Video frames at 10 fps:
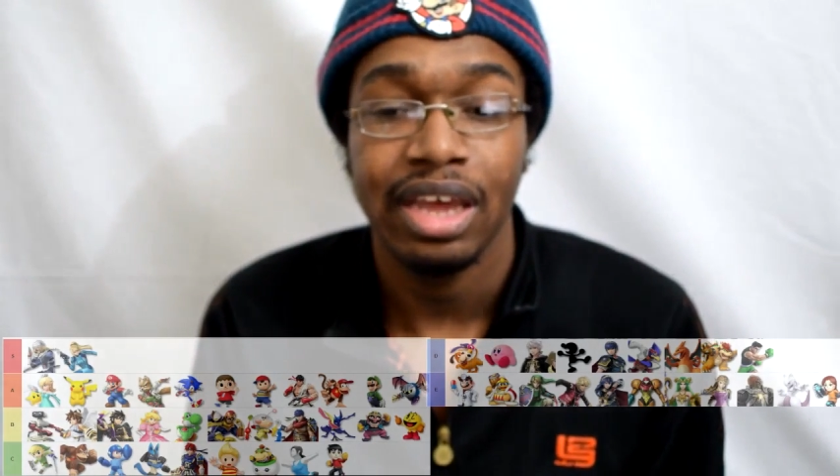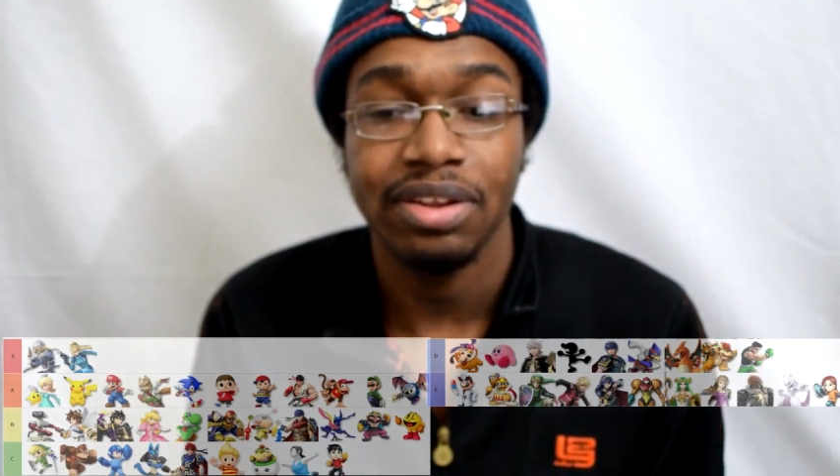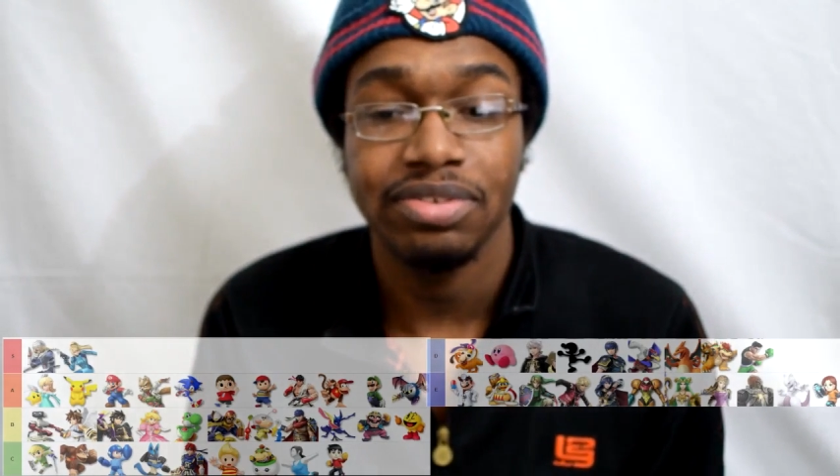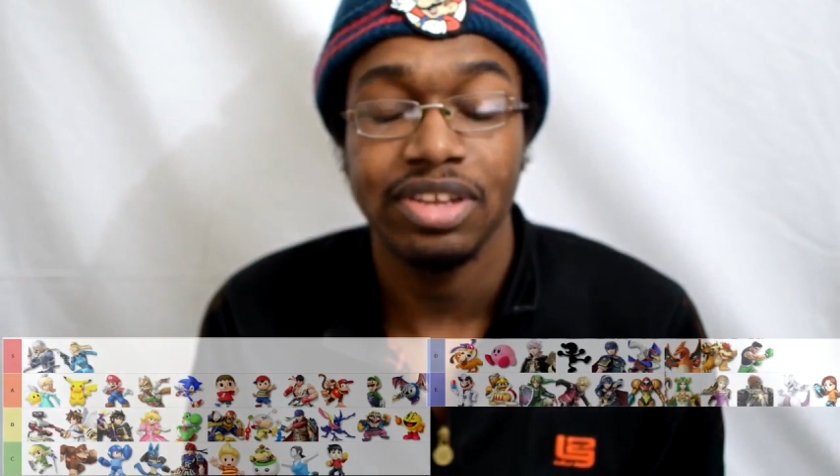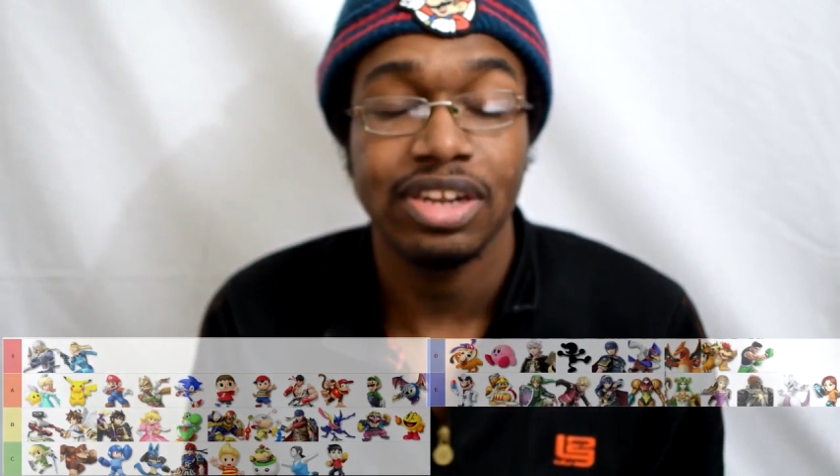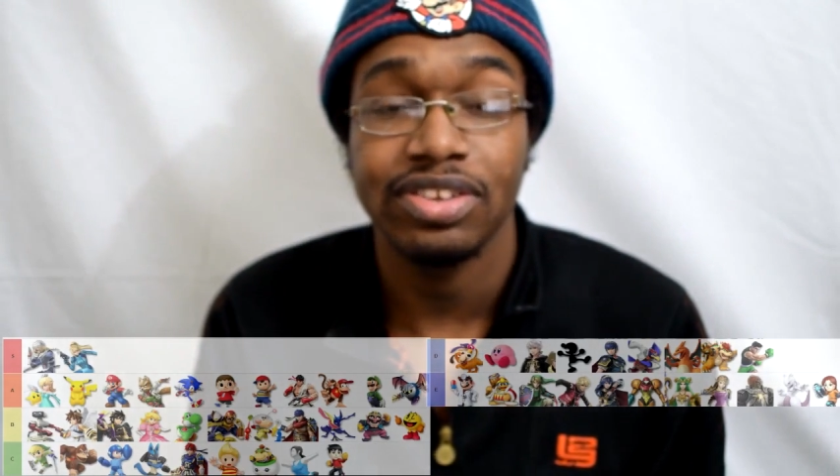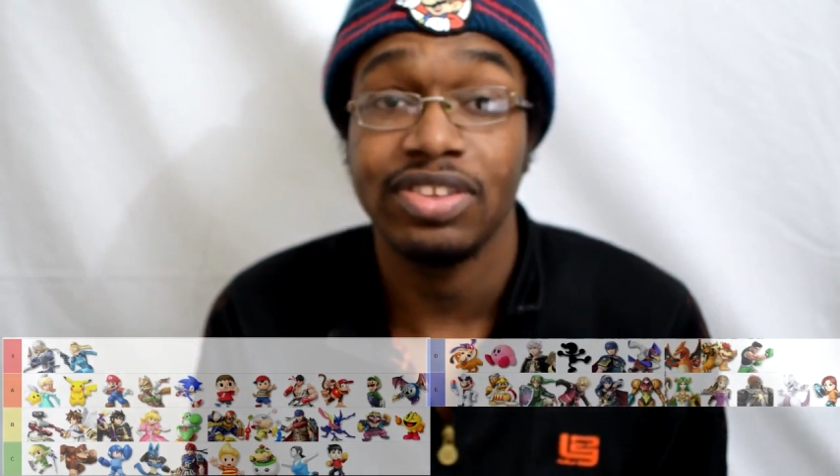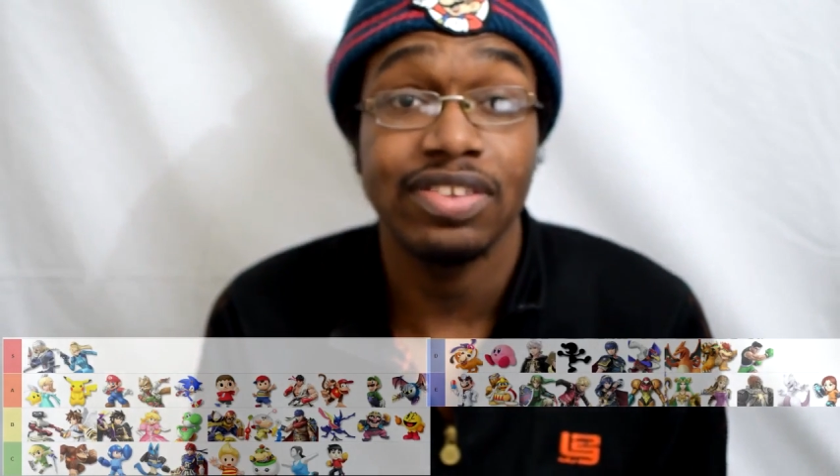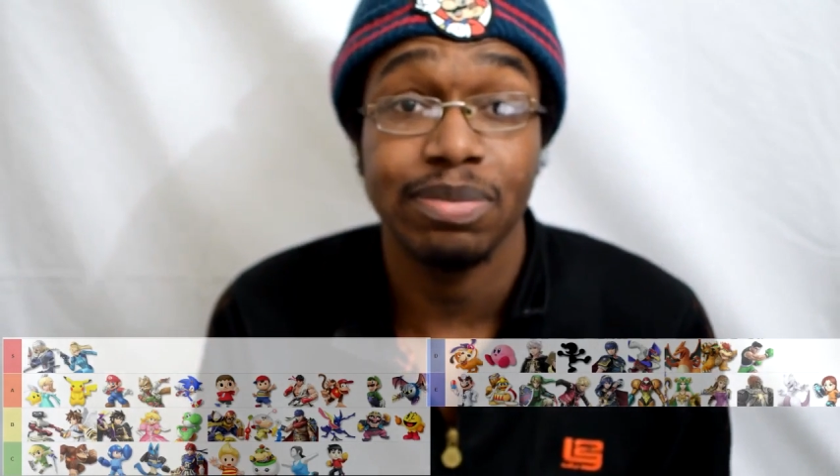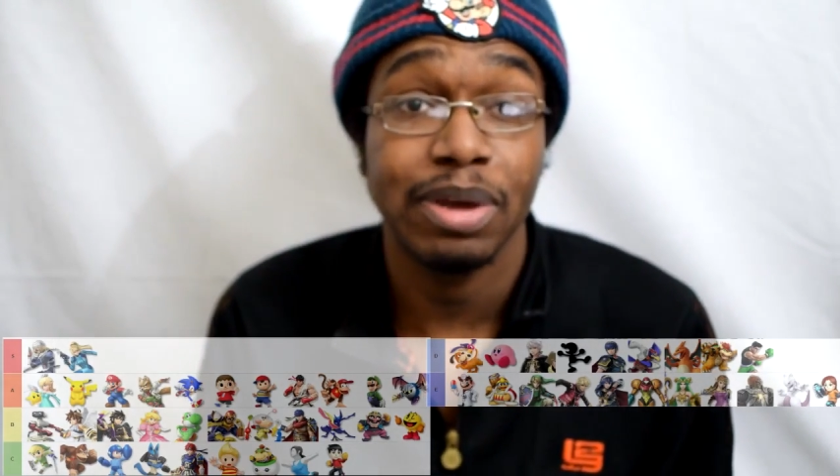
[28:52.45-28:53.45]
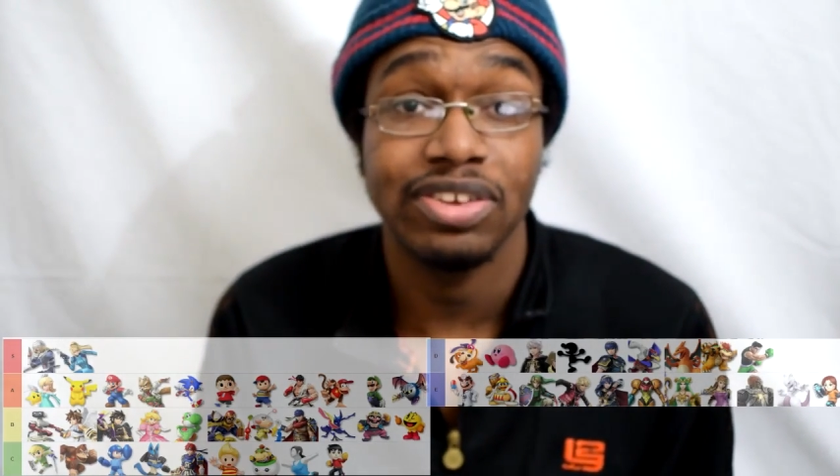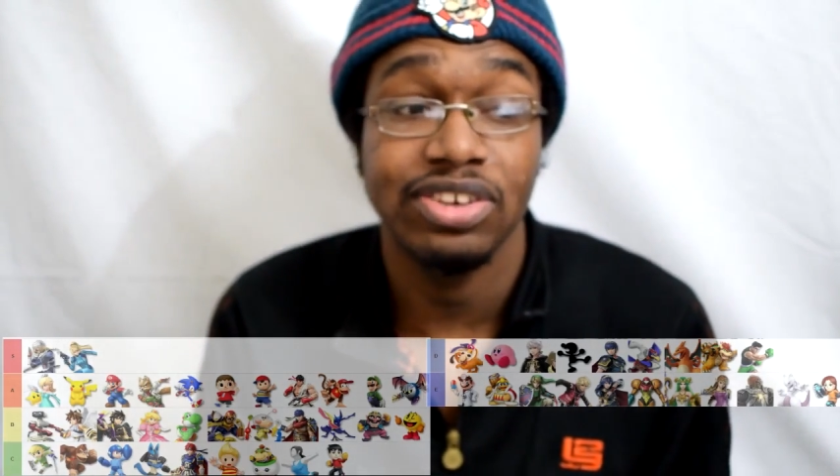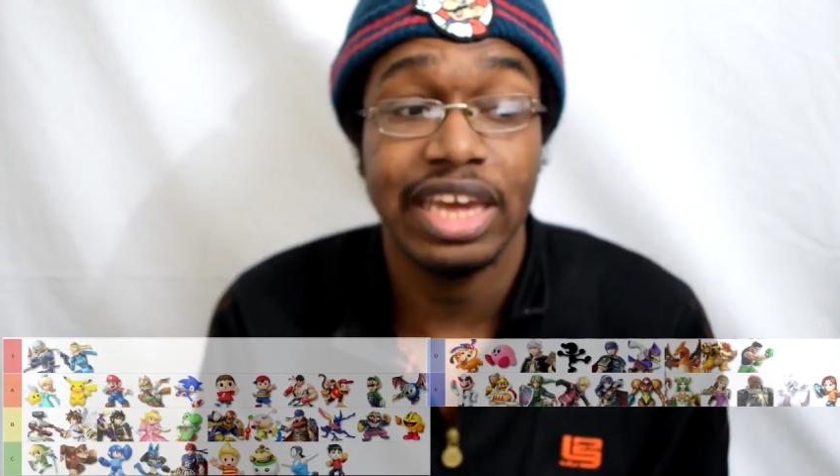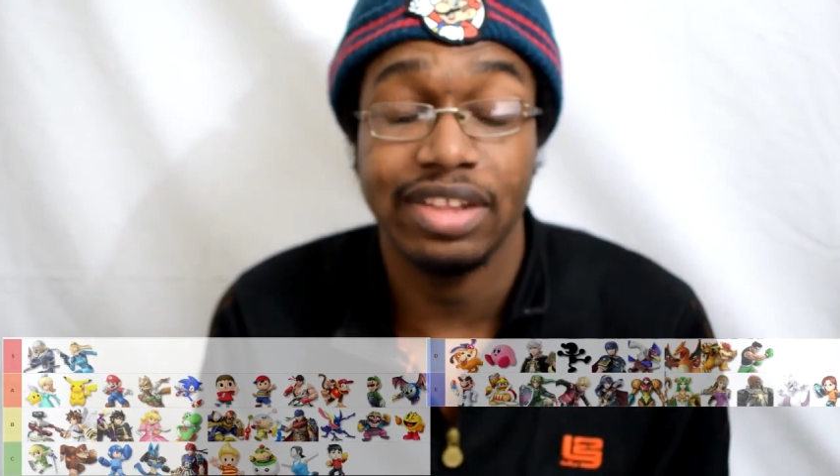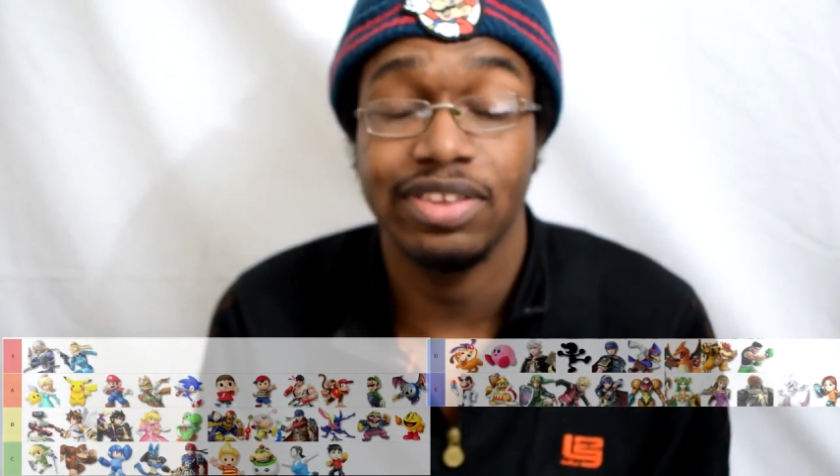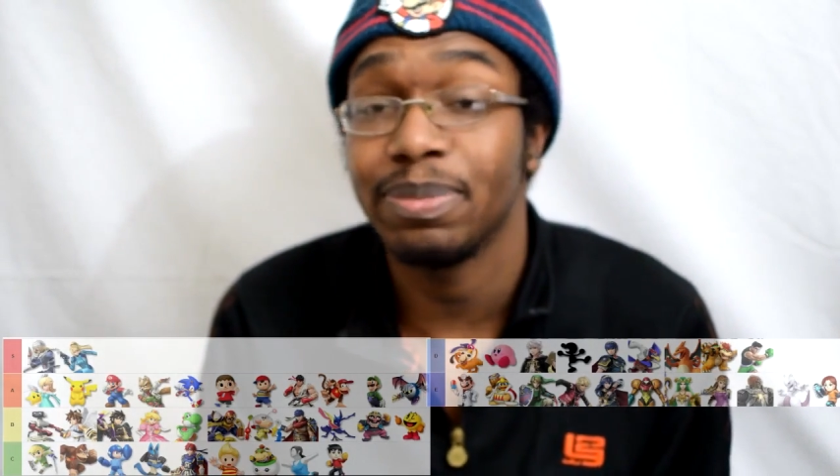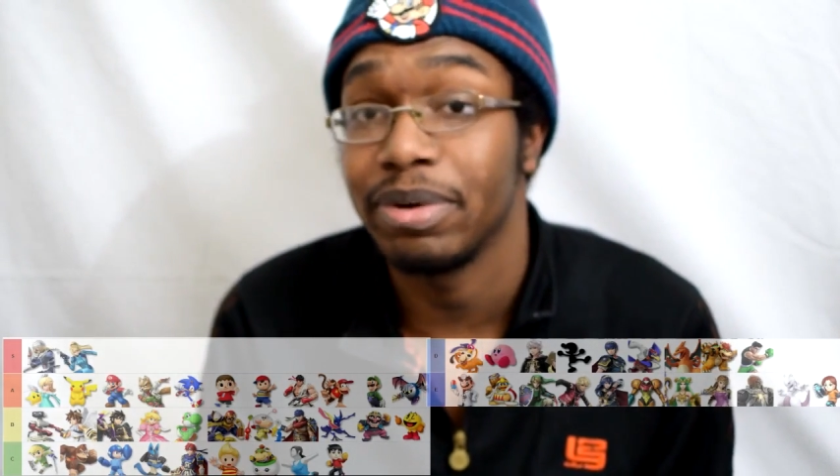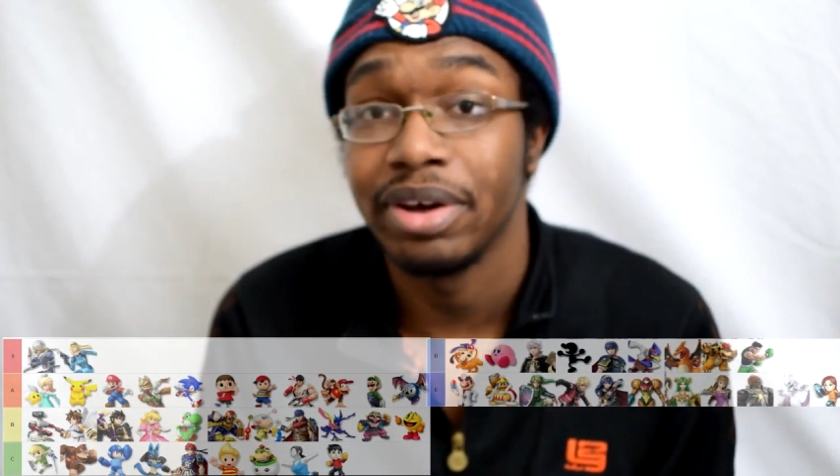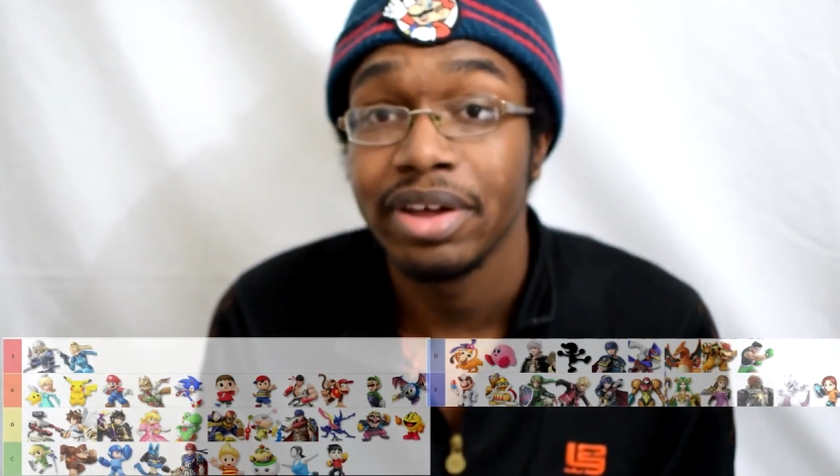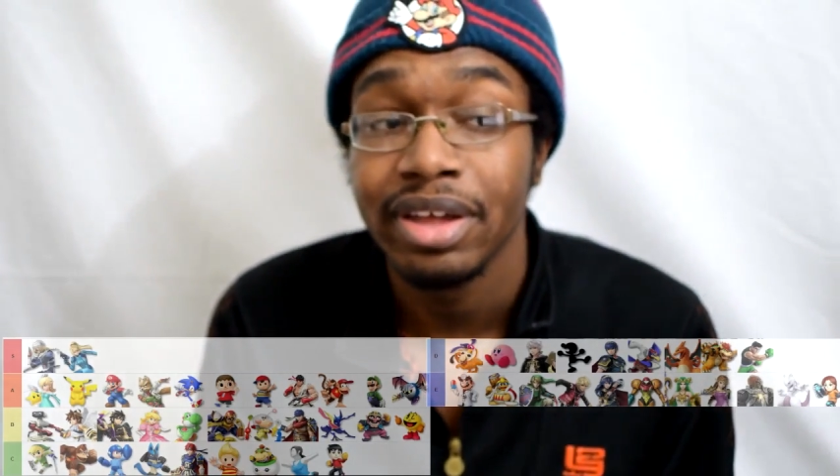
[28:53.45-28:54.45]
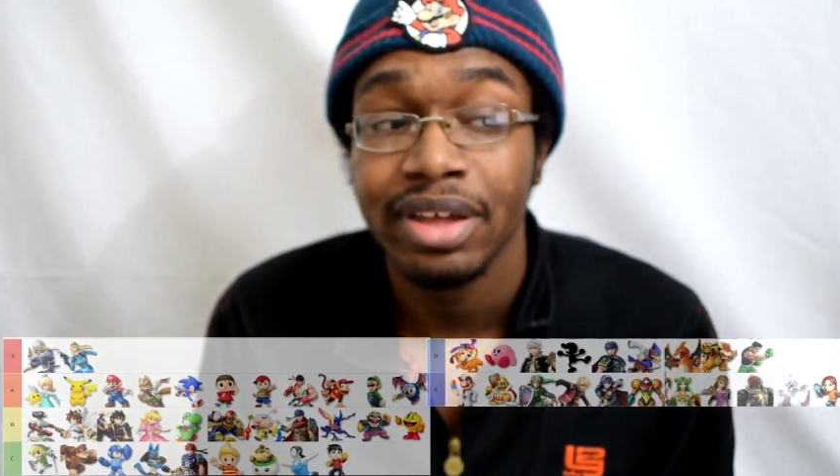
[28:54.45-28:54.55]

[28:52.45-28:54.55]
and Lucina just doesn't because she can't tipper.